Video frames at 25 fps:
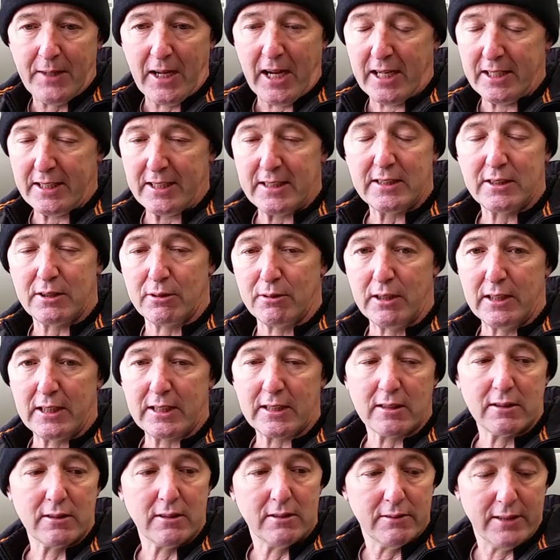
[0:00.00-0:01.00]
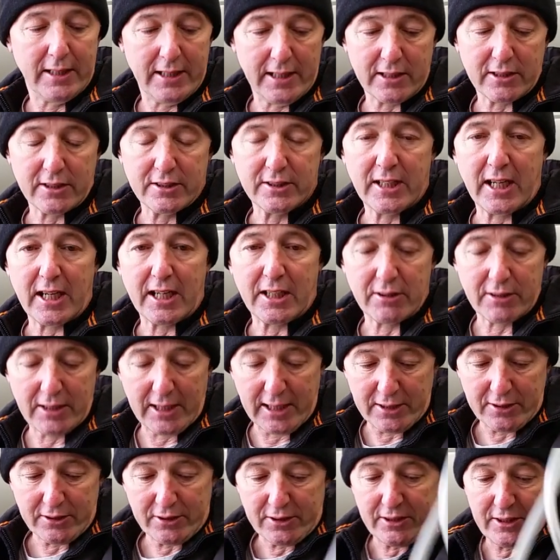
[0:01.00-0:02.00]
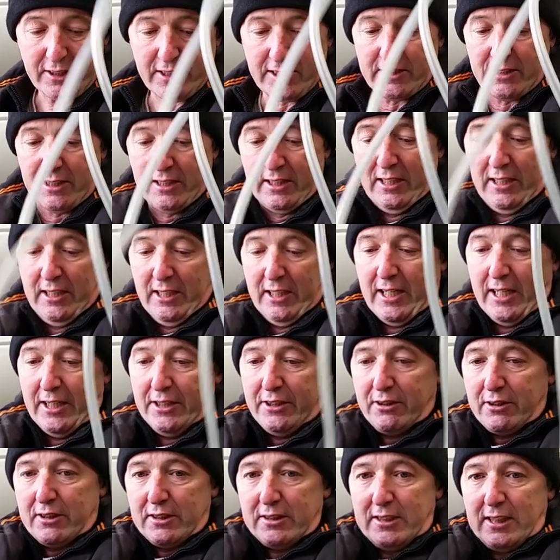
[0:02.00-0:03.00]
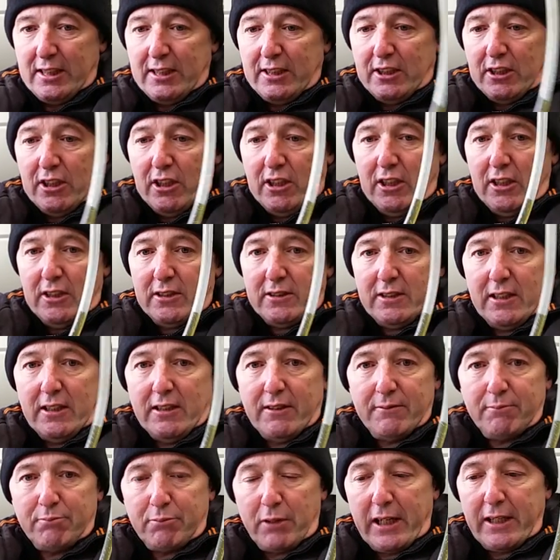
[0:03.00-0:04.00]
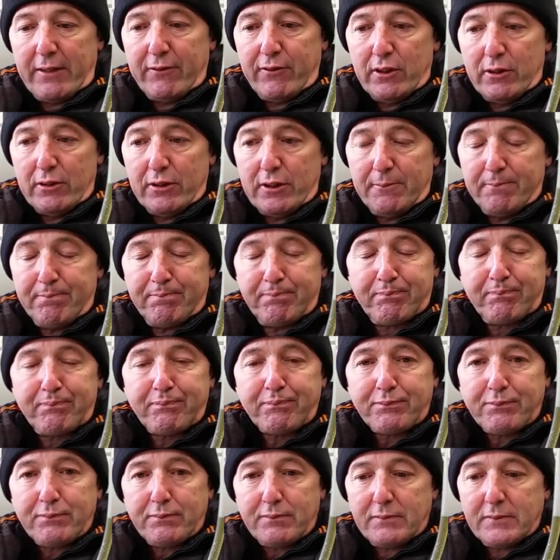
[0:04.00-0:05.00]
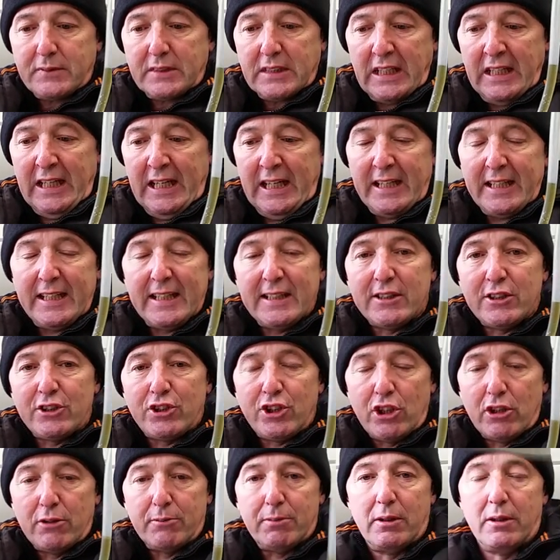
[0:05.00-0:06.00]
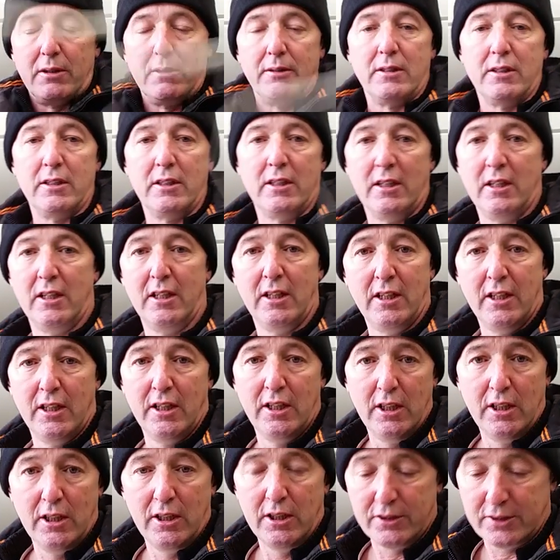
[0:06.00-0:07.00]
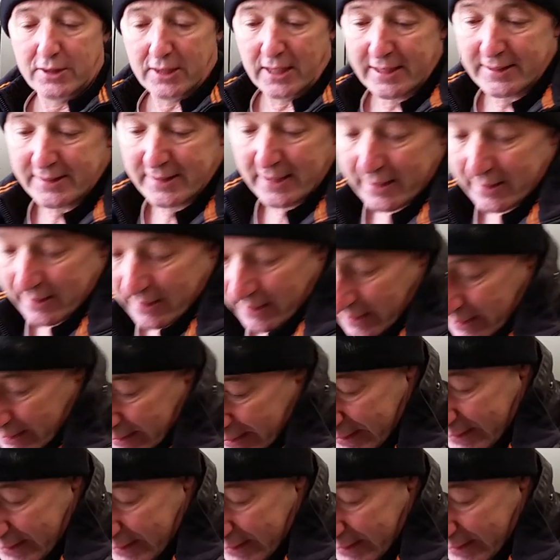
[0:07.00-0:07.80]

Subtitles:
and into a little container I had underneath, and you can see the oil, the brake fluid in the tube. So that's it,